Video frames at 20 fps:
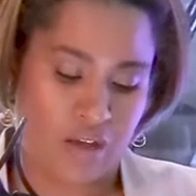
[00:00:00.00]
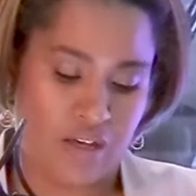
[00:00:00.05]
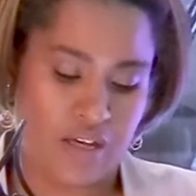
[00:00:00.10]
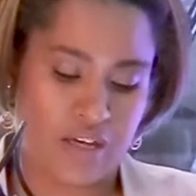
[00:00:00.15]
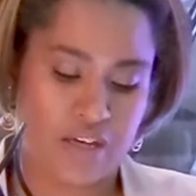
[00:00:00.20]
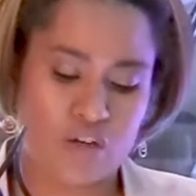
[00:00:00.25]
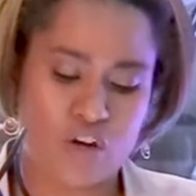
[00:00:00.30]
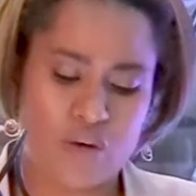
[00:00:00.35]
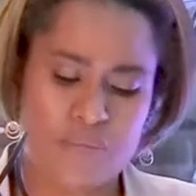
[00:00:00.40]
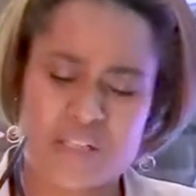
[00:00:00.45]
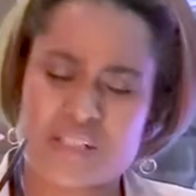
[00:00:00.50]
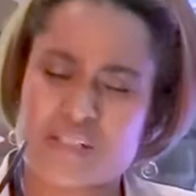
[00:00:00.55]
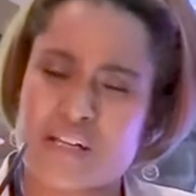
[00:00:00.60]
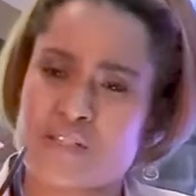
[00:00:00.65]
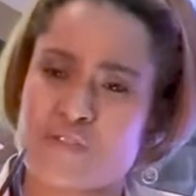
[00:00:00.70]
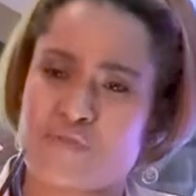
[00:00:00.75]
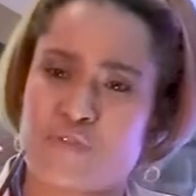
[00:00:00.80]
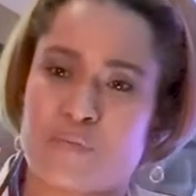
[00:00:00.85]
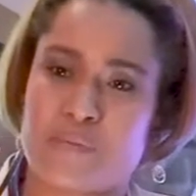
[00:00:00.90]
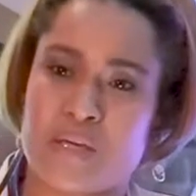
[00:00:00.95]
Economic
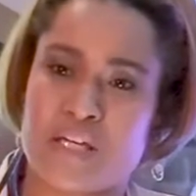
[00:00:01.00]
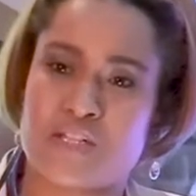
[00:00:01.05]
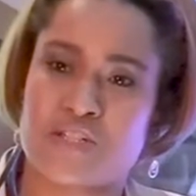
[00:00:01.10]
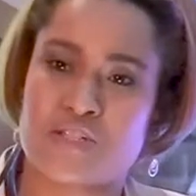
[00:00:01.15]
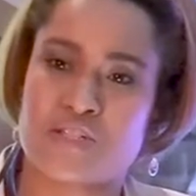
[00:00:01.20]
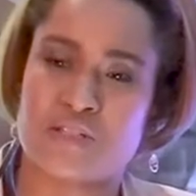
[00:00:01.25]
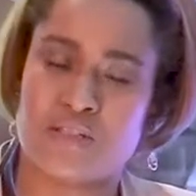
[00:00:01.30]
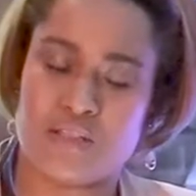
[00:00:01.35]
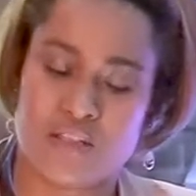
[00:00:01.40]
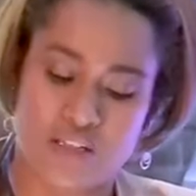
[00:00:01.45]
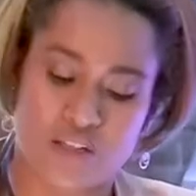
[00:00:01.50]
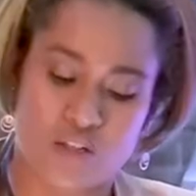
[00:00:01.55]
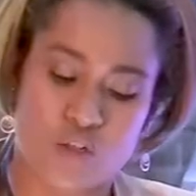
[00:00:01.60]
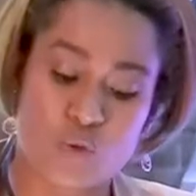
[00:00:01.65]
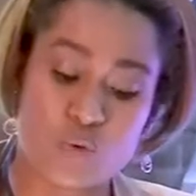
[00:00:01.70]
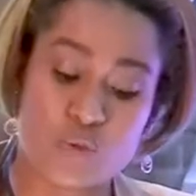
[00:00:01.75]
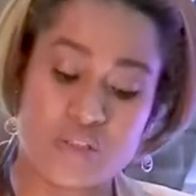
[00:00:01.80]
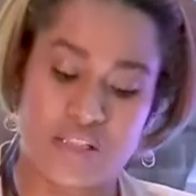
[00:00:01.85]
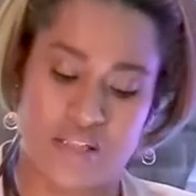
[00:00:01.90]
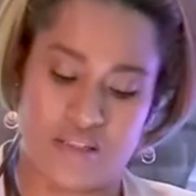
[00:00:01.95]
transformation,
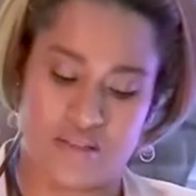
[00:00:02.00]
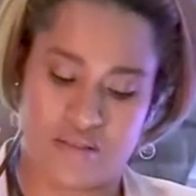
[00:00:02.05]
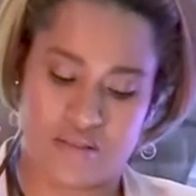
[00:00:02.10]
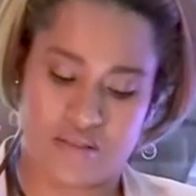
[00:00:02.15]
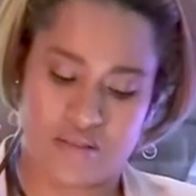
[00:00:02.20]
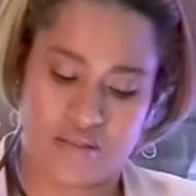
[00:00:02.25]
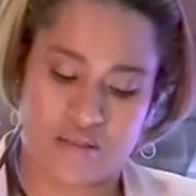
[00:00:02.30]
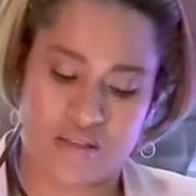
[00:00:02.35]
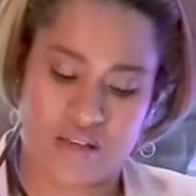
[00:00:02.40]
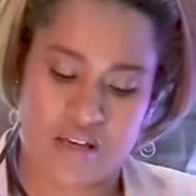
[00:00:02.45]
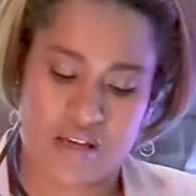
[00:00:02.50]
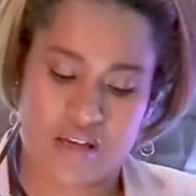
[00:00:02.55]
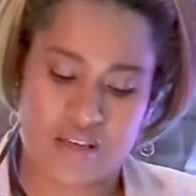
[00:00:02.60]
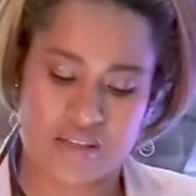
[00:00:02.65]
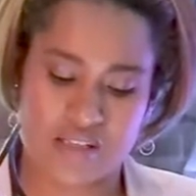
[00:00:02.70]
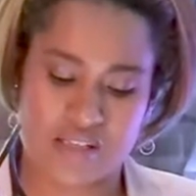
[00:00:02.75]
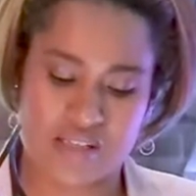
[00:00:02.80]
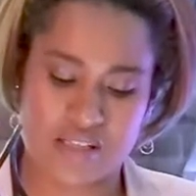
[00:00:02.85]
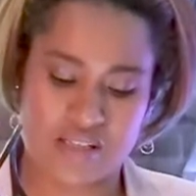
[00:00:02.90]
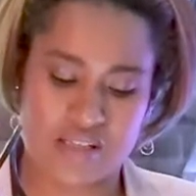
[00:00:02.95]
including
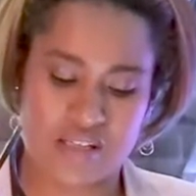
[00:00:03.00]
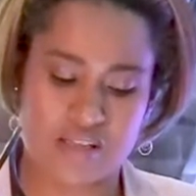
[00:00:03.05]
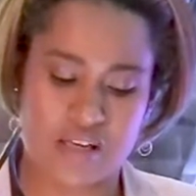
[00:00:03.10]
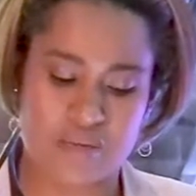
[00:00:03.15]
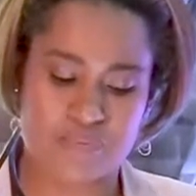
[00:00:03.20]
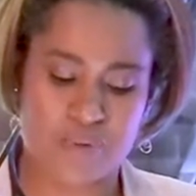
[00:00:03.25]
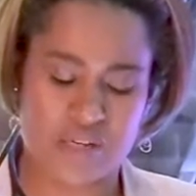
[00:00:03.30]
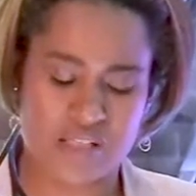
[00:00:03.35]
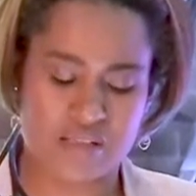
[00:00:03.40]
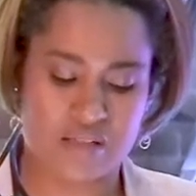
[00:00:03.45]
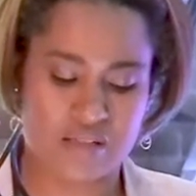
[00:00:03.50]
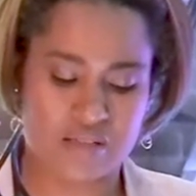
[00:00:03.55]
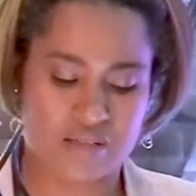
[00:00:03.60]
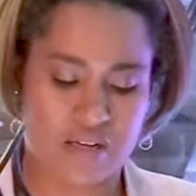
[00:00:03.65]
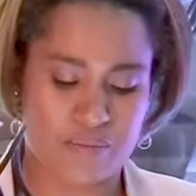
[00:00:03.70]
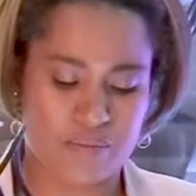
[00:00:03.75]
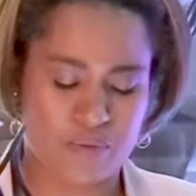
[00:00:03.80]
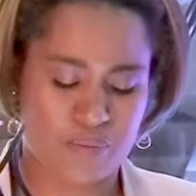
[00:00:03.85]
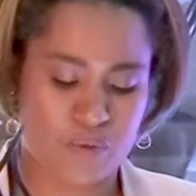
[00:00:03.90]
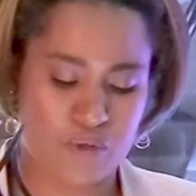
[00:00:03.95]
the city that President
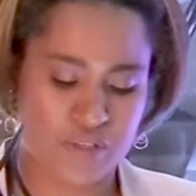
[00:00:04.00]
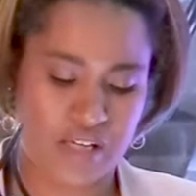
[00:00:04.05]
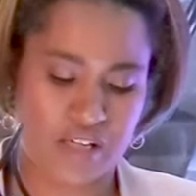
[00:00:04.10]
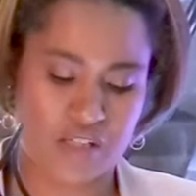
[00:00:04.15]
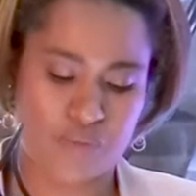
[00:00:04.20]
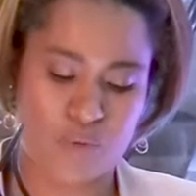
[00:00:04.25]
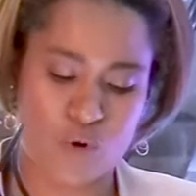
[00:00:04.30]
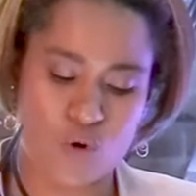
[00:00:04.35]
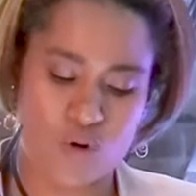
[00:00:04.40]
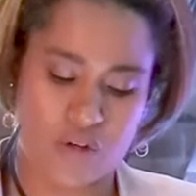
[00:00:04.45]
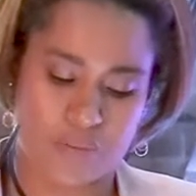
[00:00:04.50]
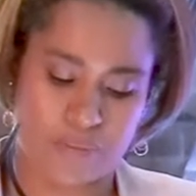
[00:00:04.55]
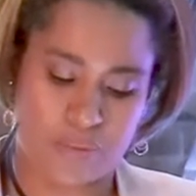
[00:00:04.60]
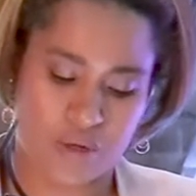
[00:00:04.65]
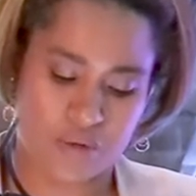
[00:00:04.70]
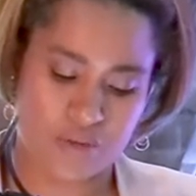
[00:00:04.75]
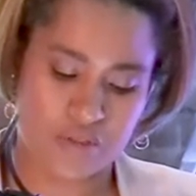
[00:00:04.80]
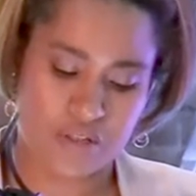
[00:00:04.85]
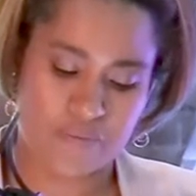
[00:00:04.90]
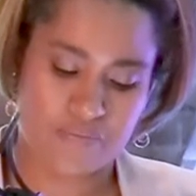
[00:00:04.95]
Ramaphosa spoke
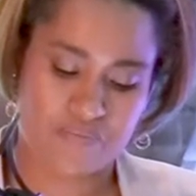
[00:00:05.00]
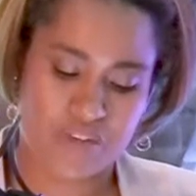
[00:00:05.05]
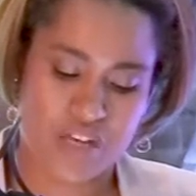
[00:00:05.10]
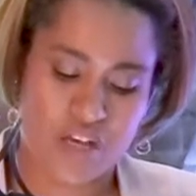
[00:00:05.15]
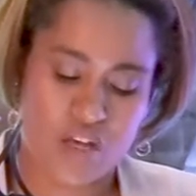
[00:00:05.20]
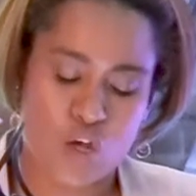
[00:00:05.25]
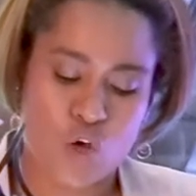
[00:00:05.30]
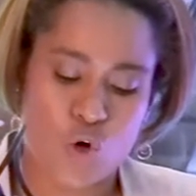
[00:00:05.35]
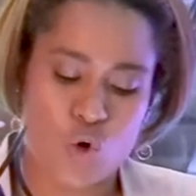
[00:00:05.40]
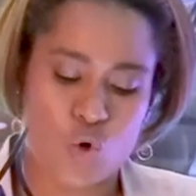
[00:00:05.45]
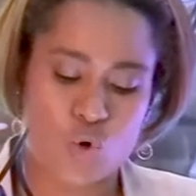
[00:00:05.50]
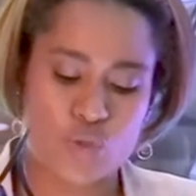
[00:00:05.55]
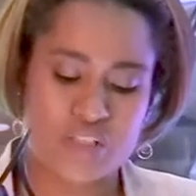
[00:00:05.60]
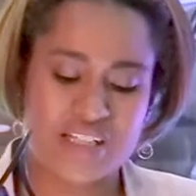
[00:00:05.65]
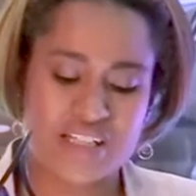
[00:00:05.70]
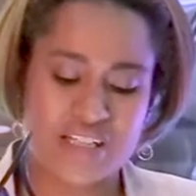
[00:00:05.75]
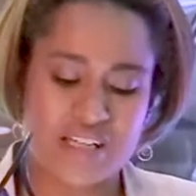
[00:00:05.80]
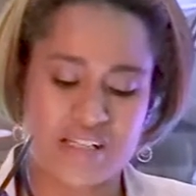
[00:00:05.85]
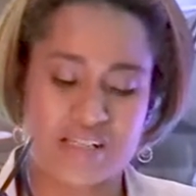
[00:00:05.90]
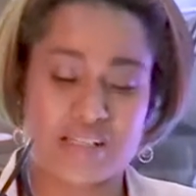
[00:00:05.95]
about, could
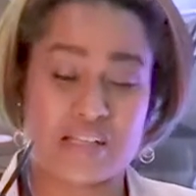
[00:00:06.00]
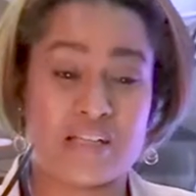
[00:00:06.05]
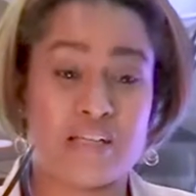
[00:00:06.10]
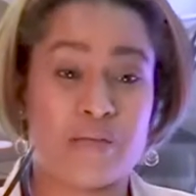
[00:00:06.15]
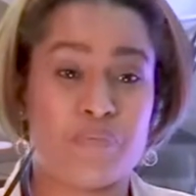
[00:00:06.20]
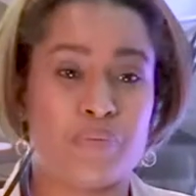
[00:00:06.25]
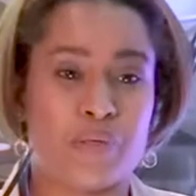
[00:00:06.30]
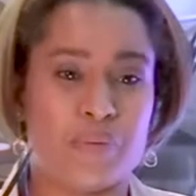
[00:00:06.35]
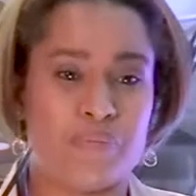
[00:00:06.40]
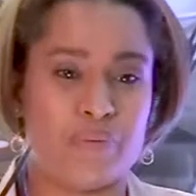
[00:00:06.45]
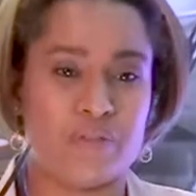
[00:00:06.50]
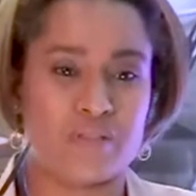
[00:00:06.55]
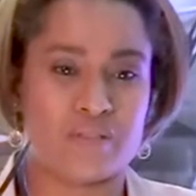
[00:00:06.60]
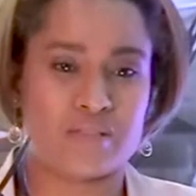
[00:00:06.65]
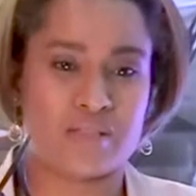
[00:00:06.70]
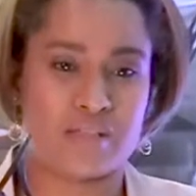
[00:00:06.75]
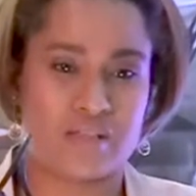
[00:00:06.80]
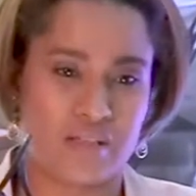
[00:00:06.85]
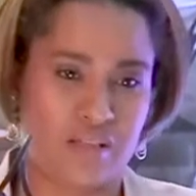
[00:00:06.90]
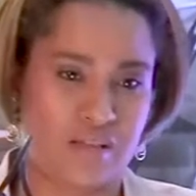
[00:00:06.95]
easily be
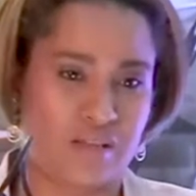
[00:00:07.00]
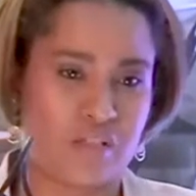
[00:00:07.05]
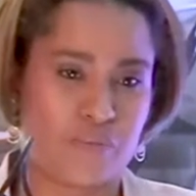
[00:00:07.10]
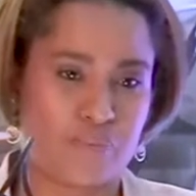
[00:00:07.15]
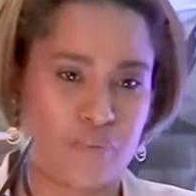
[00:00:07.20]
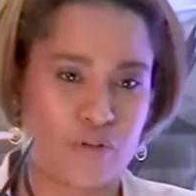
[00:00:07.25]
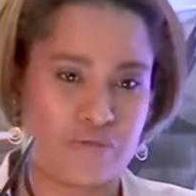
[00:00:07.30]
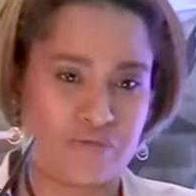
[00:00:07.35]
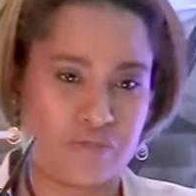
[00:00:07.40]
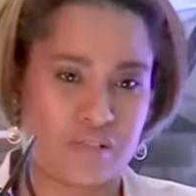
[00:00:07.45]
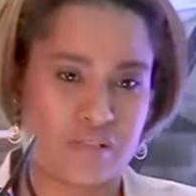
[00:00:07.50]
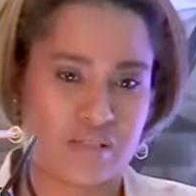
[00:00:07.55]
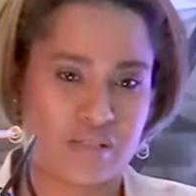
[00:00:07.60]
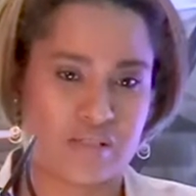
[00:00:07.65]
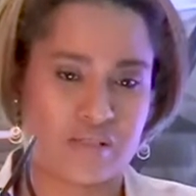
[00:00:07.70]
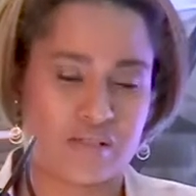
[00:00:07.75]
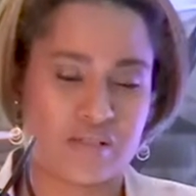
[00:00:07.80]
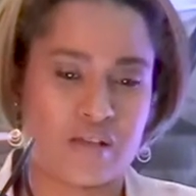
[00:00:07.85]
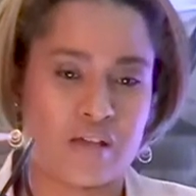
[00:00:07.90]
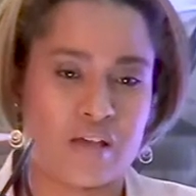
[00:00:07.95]
built in this
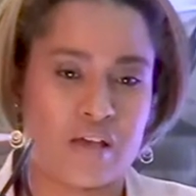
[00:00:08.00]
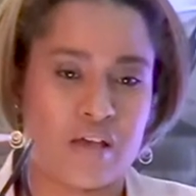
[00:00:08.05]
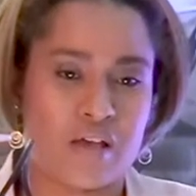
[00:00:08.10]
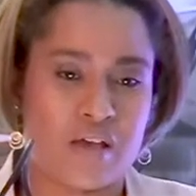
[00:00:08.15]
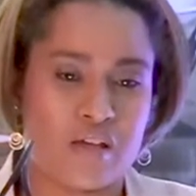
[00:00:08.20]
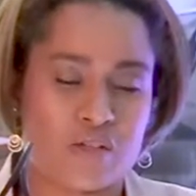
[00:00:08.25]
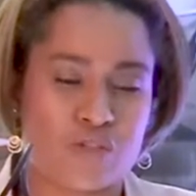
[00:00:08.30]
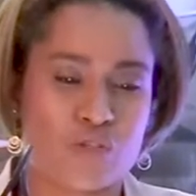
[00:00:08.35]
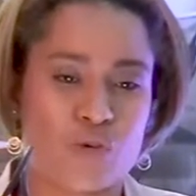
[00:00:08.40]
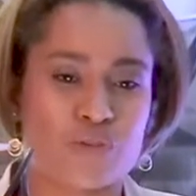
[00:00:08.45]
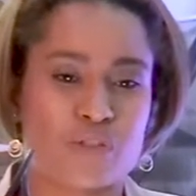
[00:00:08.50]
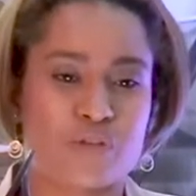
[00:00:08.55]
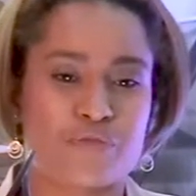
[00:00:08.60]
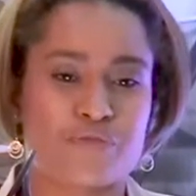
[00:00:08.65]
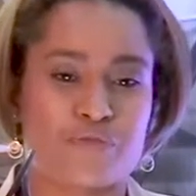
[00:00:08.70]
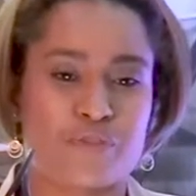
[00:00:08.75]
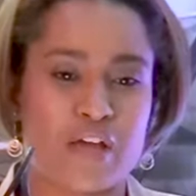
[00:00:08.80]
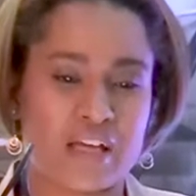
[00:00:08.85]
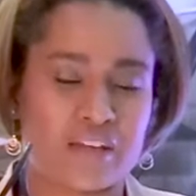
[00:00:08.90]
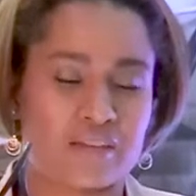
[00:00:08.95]
province. So the
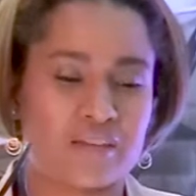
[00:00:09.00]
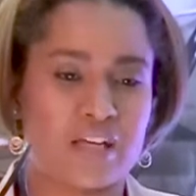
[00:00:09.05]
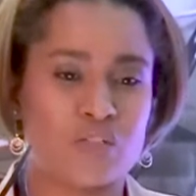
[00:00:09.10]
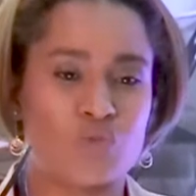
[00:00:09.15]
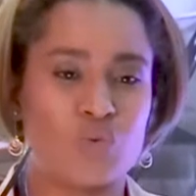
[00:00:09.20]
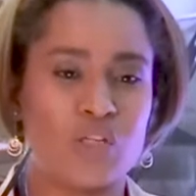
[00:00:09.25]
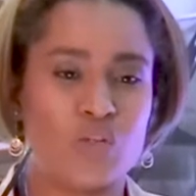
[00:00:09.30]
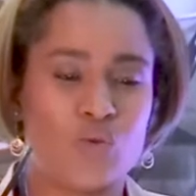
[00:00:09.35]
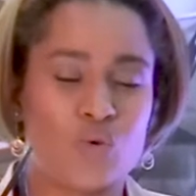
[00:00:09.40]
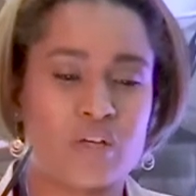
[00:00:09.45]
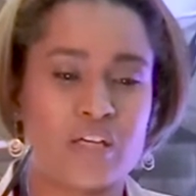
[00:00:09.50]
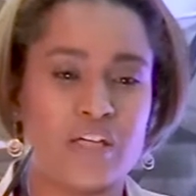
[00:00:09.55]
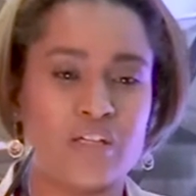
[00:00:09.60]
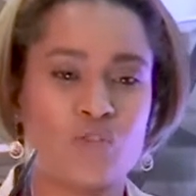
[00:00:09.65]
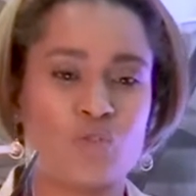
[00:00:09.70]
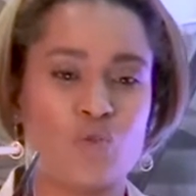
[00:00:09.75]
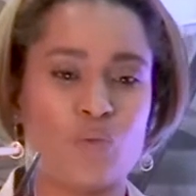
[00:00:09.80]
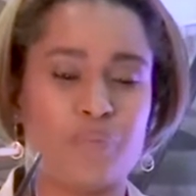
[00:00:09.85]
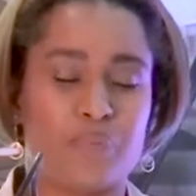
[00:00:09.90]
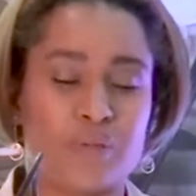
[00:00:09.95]
fact that we're
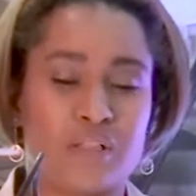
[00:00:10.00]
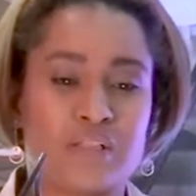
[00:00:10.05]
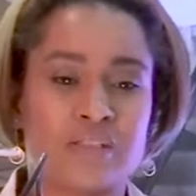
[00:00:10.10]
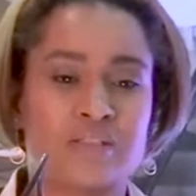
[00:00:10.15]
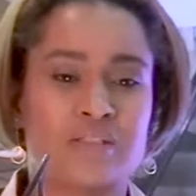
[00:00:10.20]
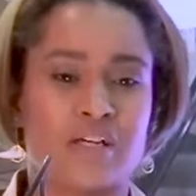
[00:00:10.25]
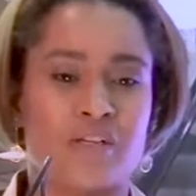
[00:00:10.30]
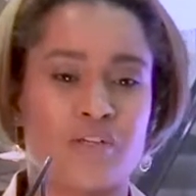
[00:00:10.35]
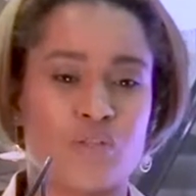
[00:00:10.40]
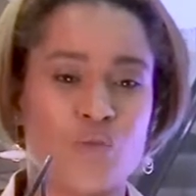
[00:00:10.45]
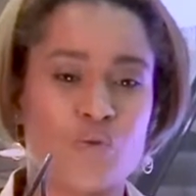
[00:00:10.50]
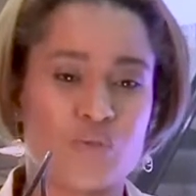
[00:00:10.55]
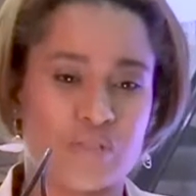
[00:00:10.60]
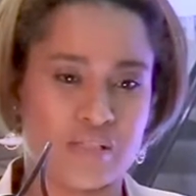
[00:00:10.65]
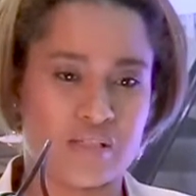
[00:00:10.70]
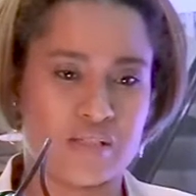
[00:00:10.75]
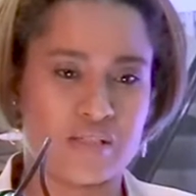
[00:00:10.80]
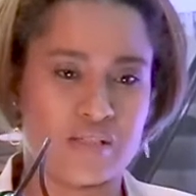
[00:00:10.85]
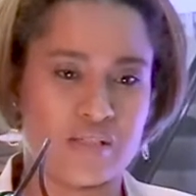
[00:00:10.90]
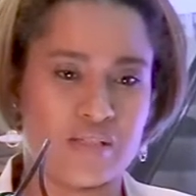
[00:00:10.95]
looking to build a new
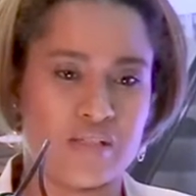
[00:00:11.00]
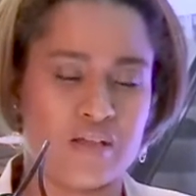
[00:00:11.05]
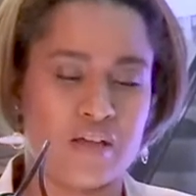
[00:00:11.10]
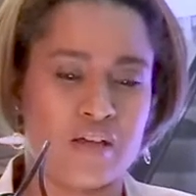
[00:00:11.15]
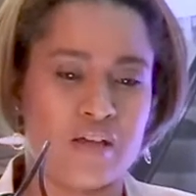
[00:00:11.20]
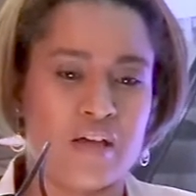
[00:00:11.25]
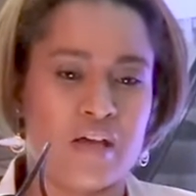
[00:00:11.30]
city,